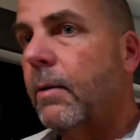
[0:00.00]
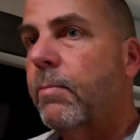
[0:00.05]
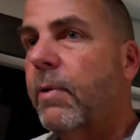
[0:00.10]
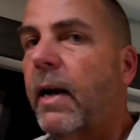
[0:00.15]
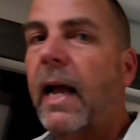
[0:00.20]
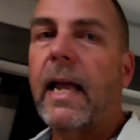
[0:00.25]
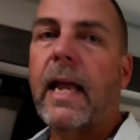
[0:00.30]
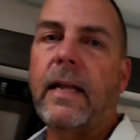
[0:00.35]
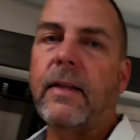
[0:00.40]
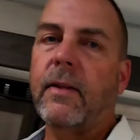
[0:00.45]
But
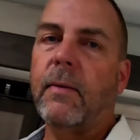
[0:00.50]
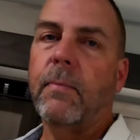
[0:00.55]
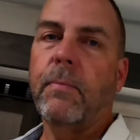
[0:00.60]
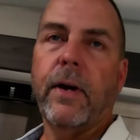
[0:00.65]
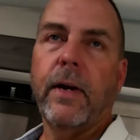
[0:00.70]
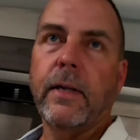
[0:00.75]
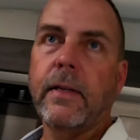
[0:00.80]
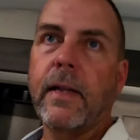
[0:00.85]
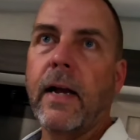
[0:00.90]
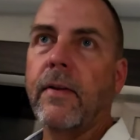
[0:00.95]
I hate to
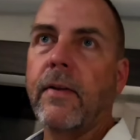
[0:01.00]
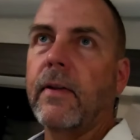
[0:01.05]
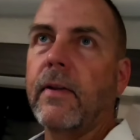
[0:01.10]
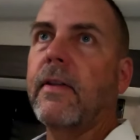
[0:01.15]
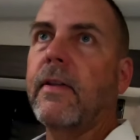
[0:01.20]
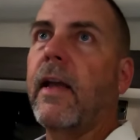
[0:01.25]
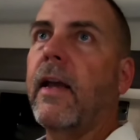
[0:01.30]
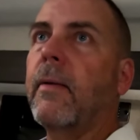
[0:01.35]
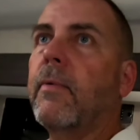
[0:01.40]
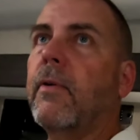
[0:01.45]
break down the
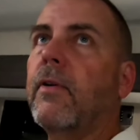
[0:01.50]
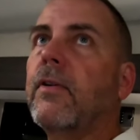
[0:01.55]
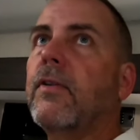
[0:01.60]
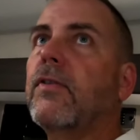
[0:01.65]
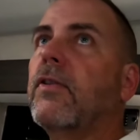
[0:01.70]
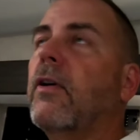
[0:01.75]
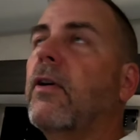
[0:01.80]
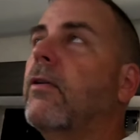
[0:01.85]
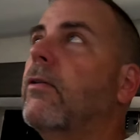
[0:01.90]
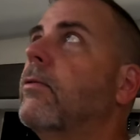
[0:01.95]
table,
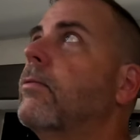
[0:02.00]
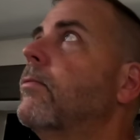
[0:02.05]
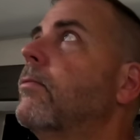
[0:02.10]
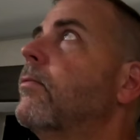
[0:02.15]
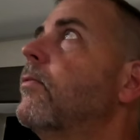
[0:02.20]
so